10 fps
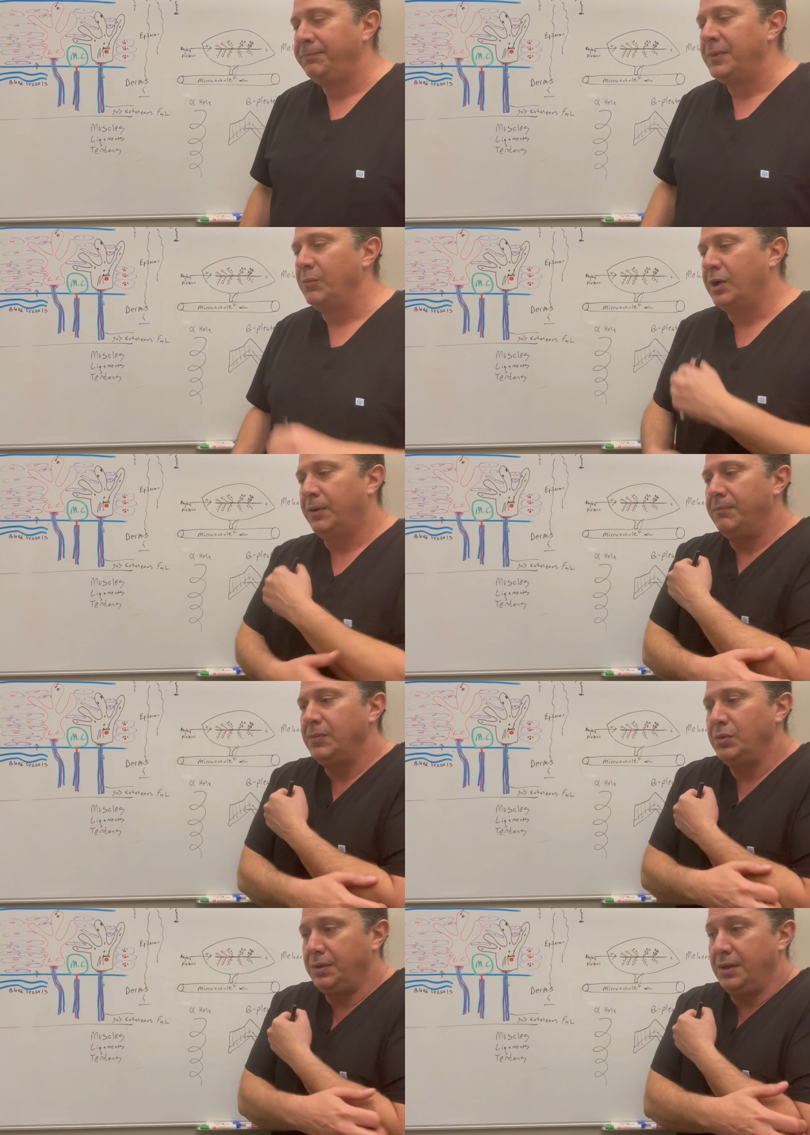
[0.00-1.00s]
well,
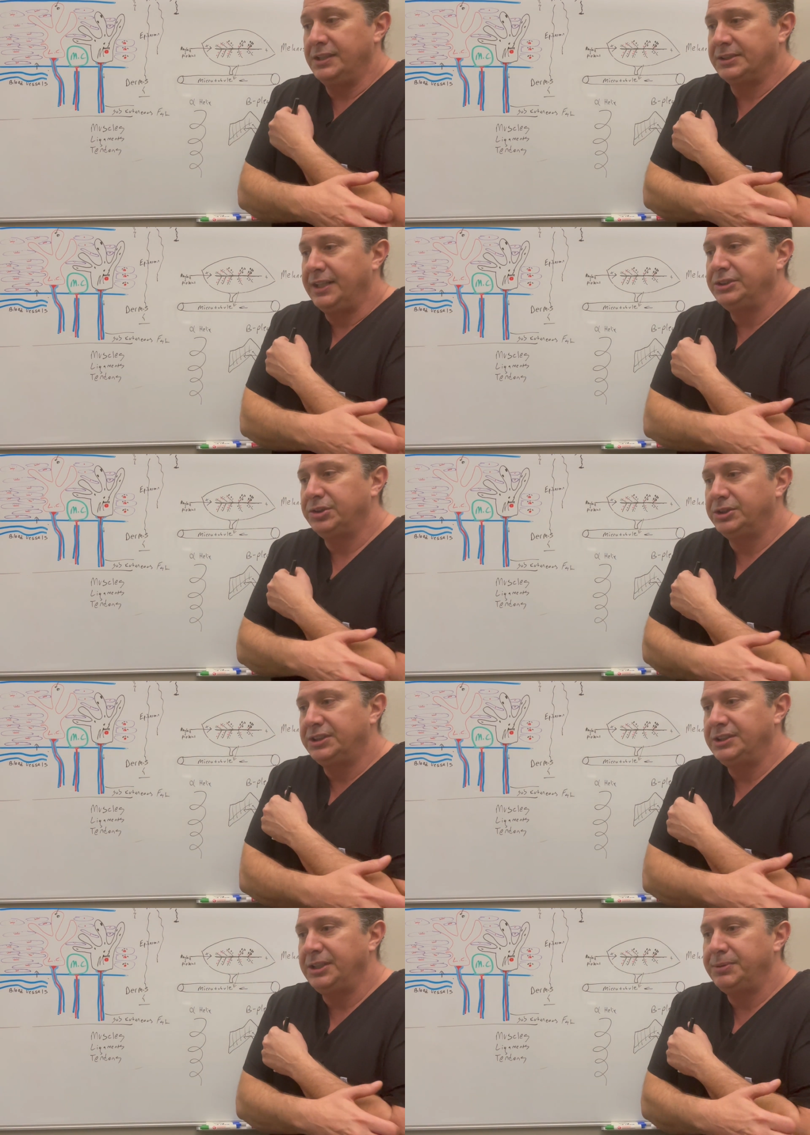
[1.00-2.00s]
this laser is
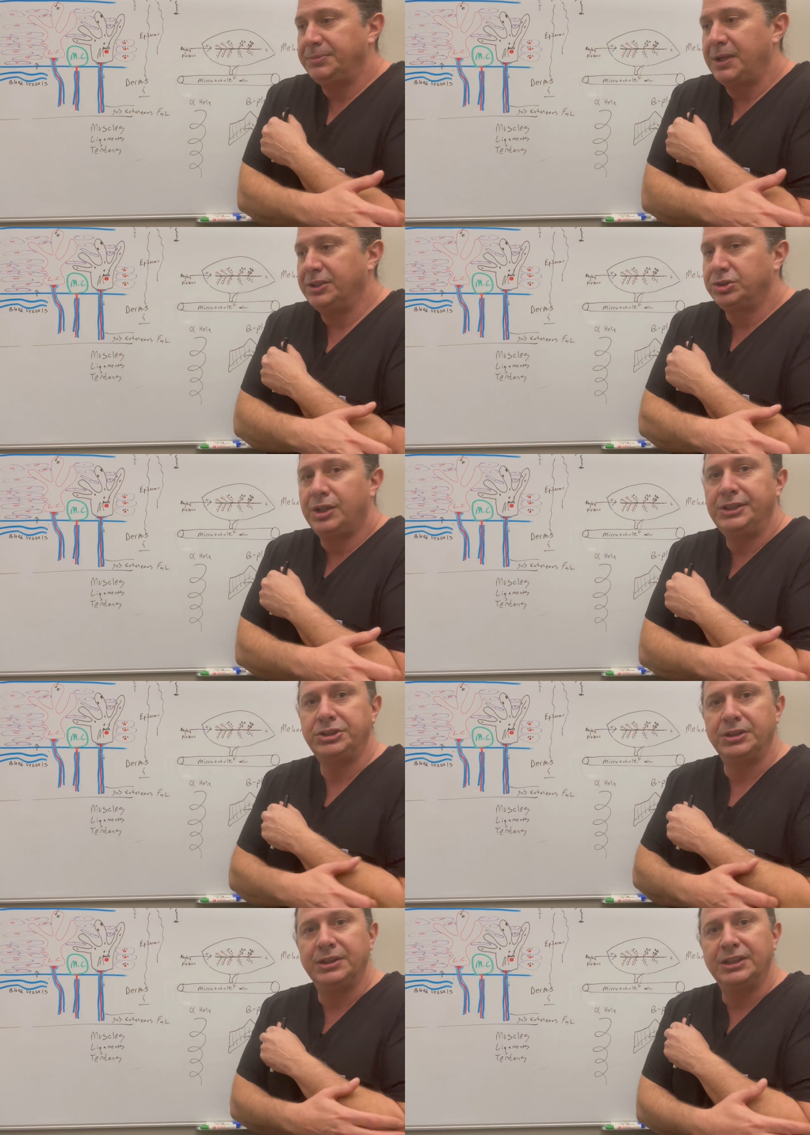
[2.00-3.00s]
the deepest penetration.